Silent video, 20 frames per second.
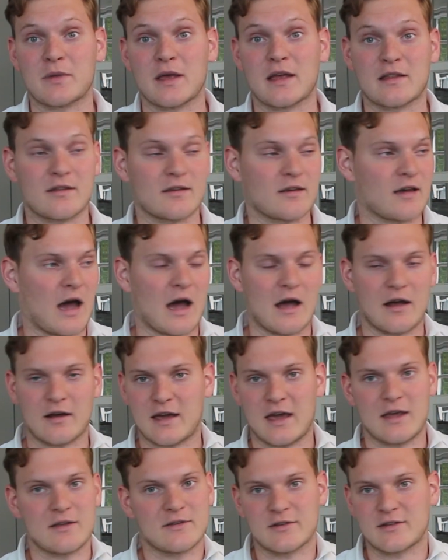that
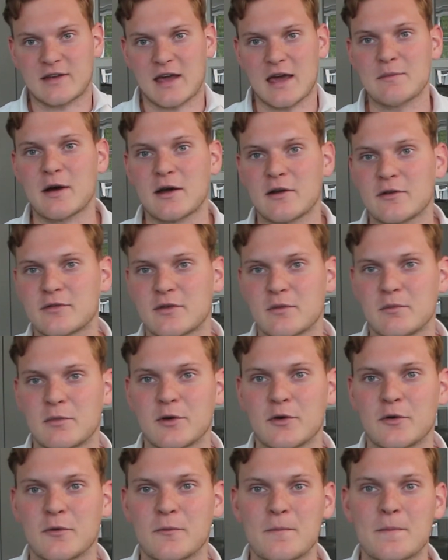just came out of the
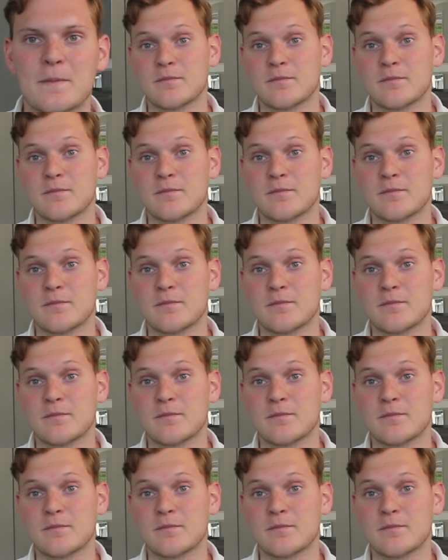blue.